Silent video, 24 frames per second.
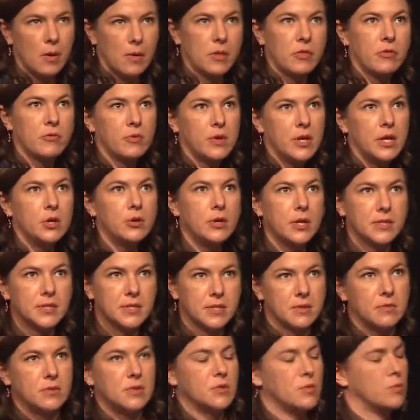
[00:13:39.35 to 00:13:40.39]
3
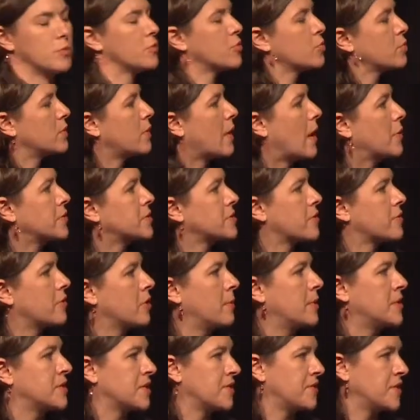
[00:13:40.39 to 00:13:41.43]
rounds of 30
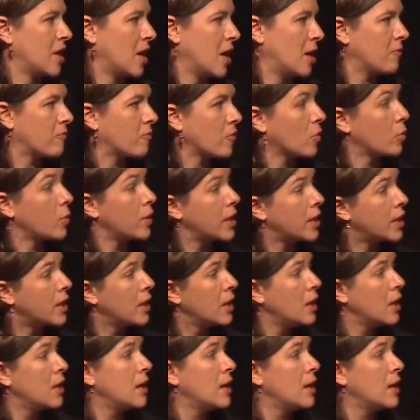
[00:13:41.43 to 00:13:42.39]
minutes at a time for a week.